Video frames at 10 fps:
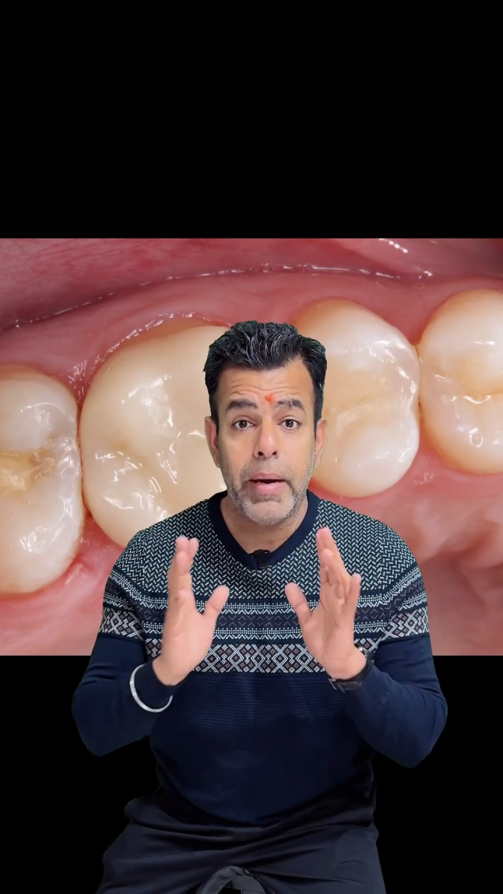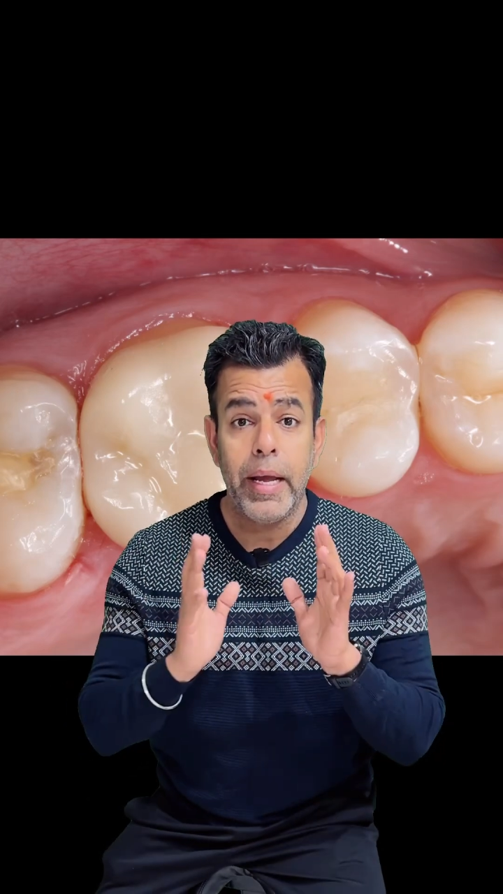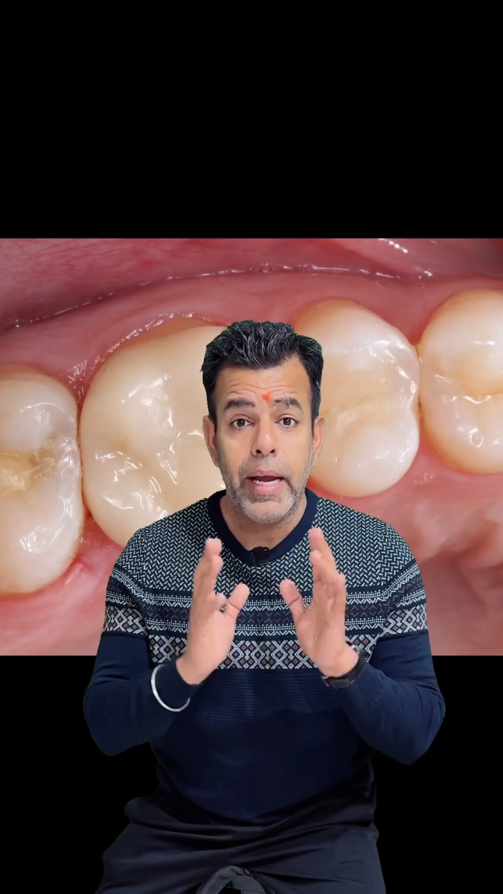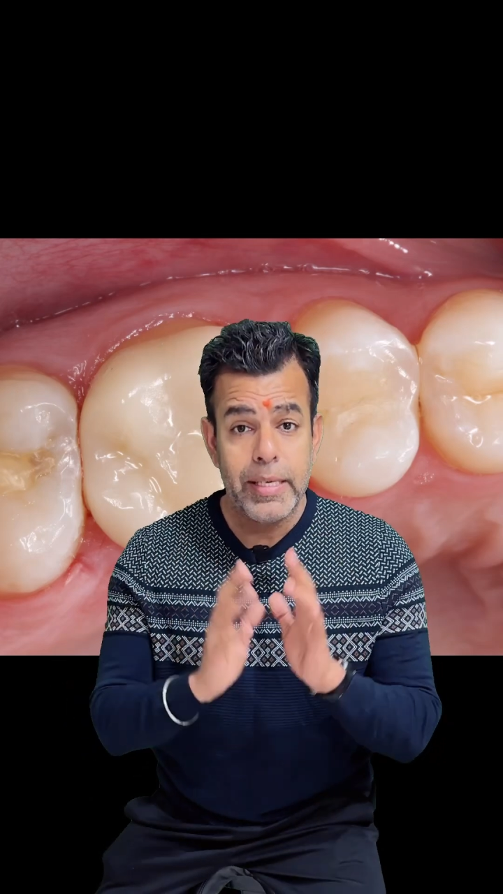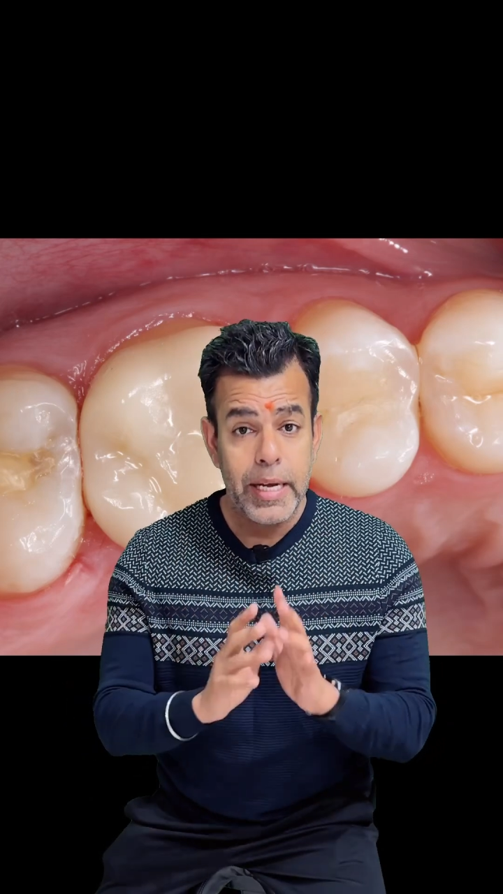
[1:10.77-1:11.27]
By
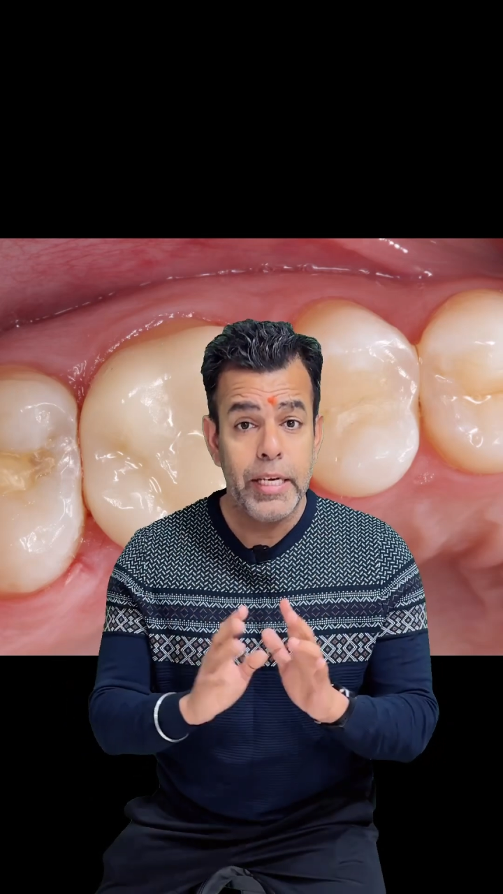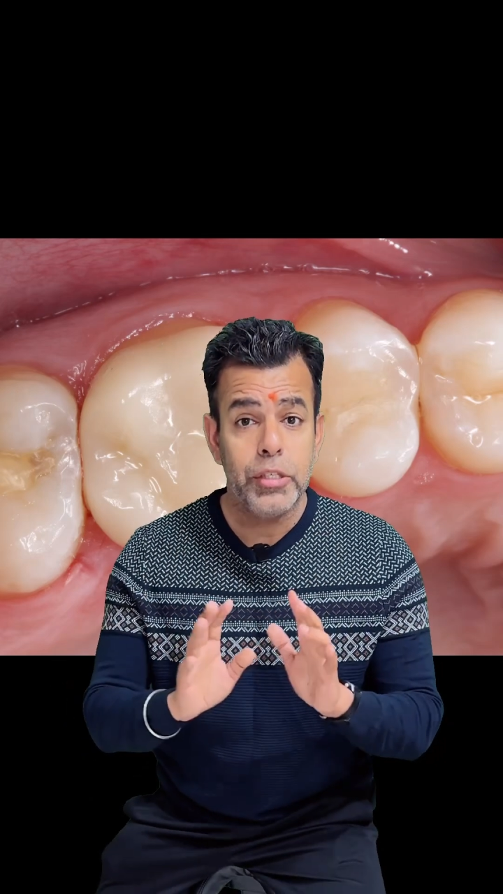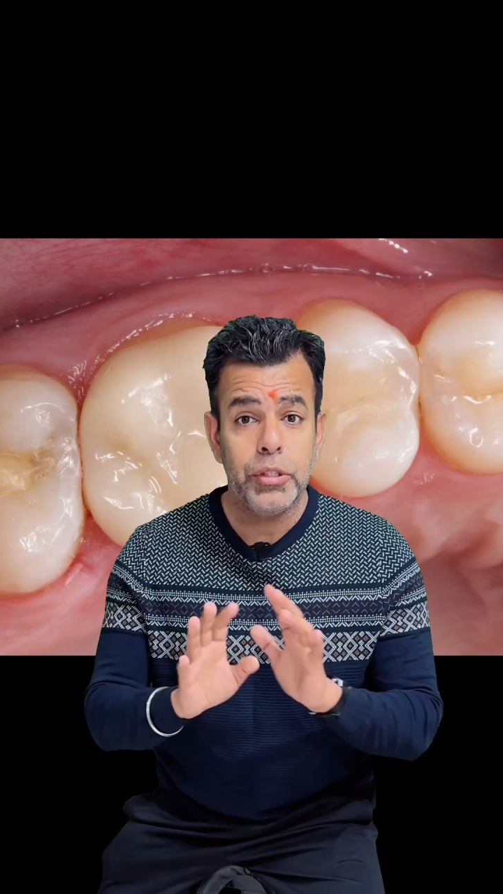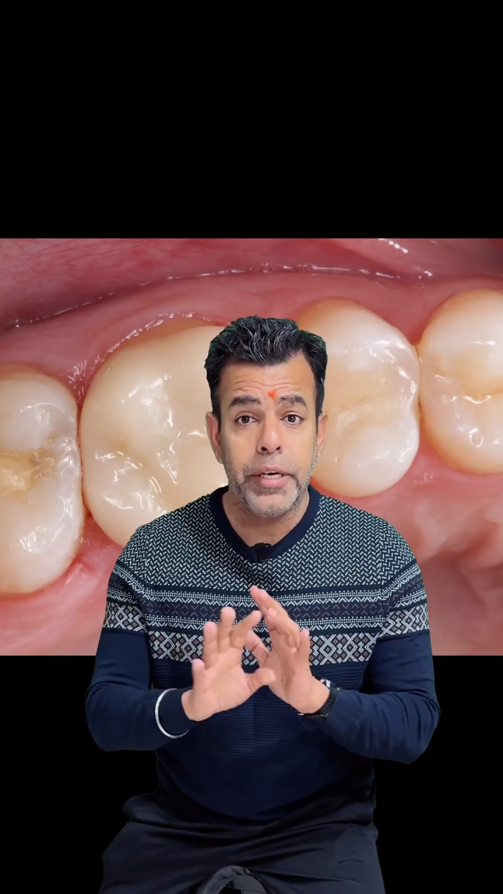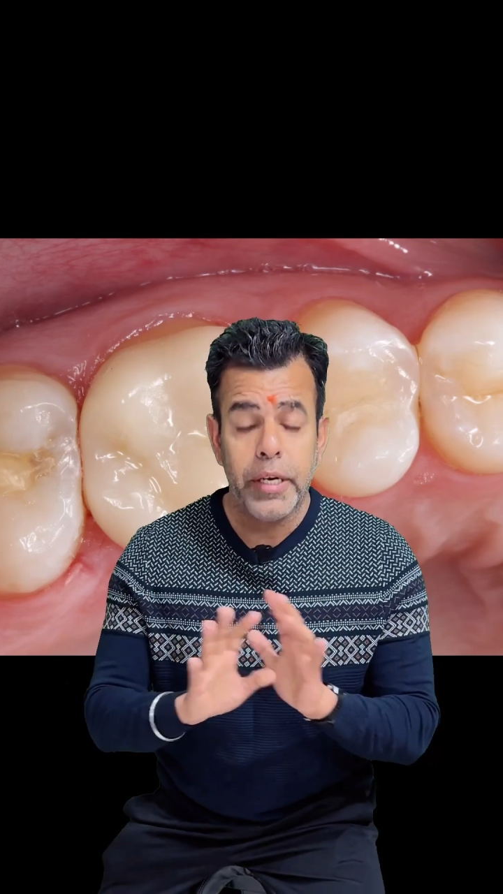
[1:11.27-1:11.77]
adhering
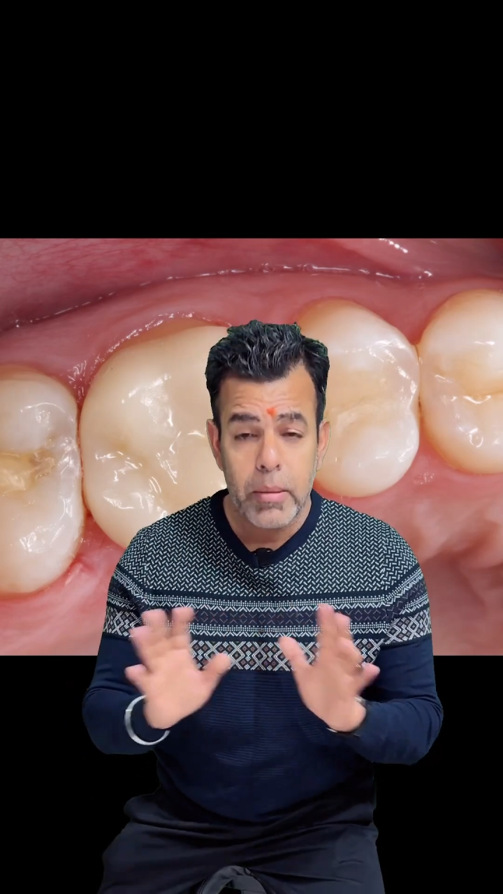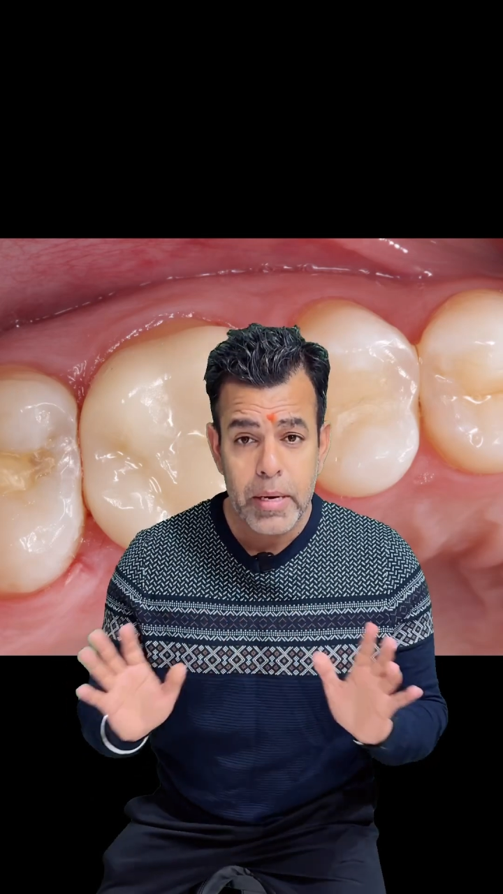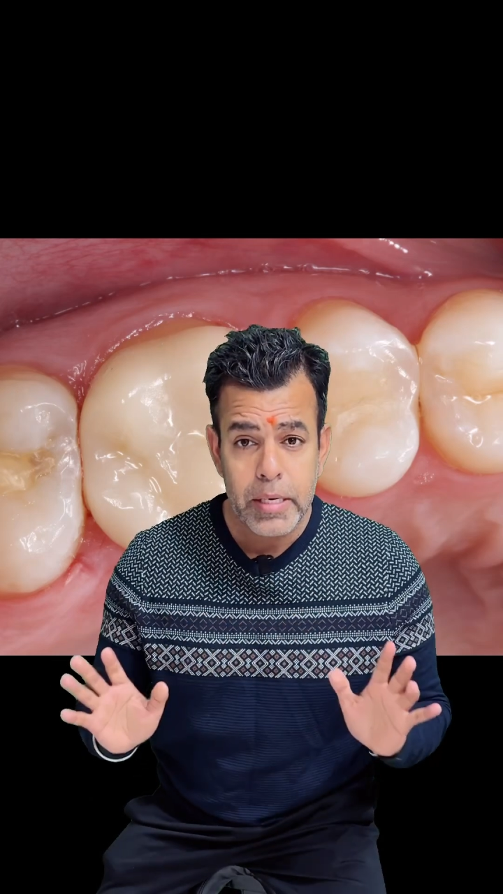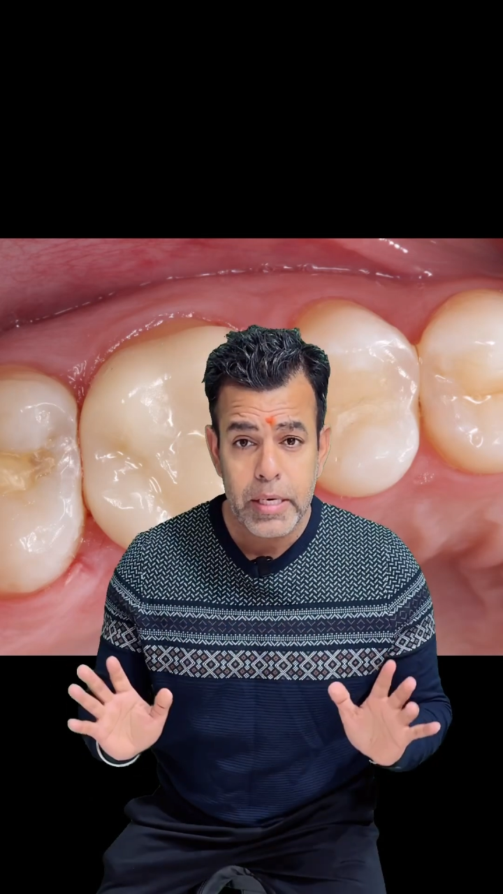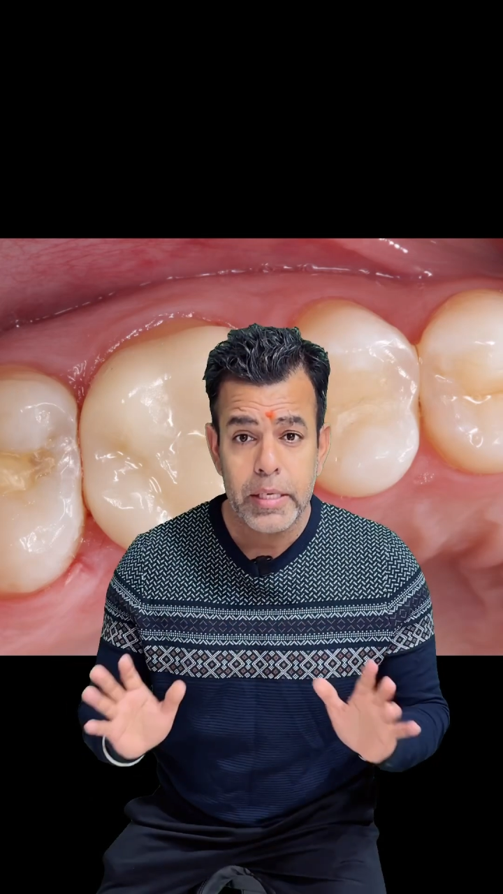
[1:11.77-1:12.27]
to the
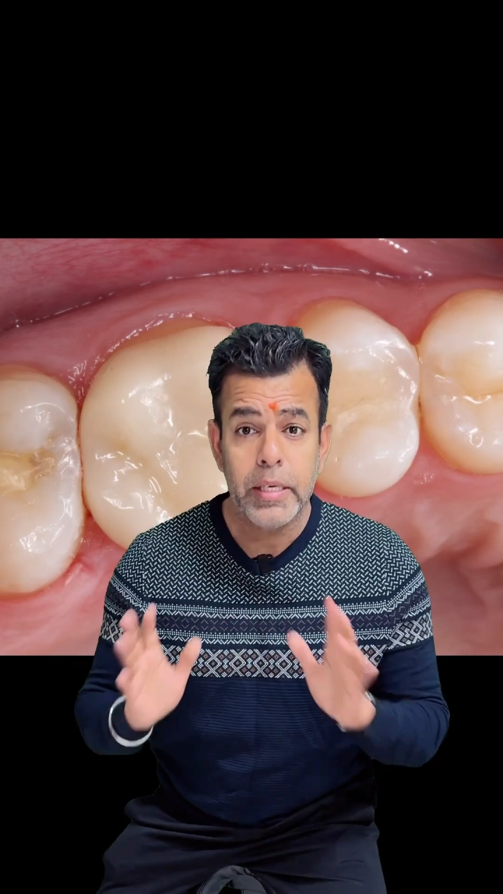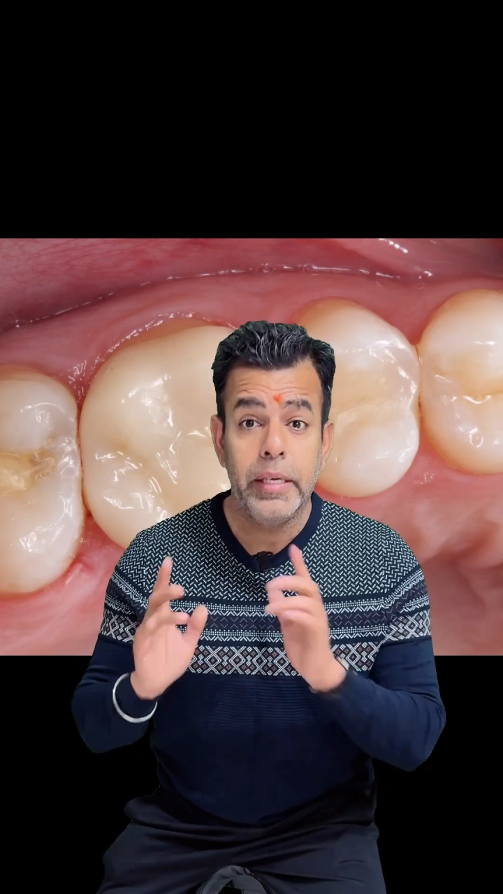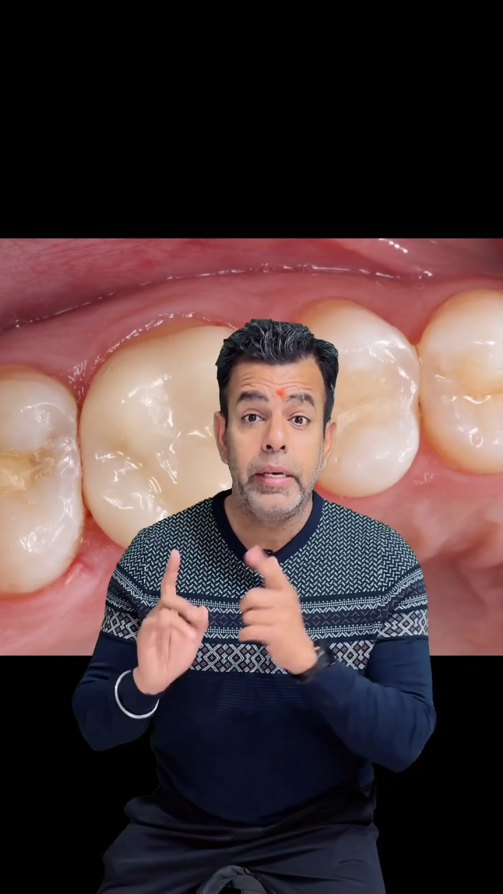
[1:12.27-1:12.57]
recommended